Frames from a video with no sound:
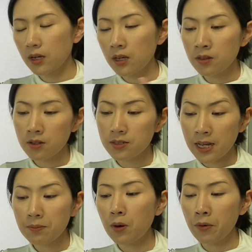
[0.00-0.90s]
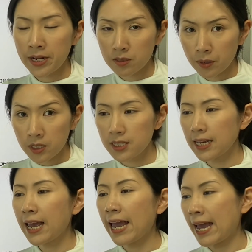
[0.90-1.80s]
in the same arrangement
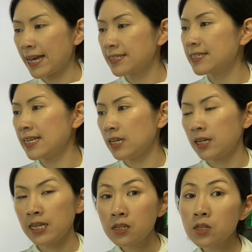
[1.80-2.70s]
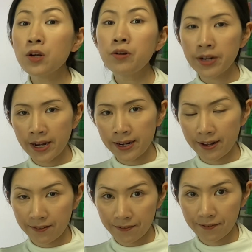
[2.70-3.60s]
as the interrogative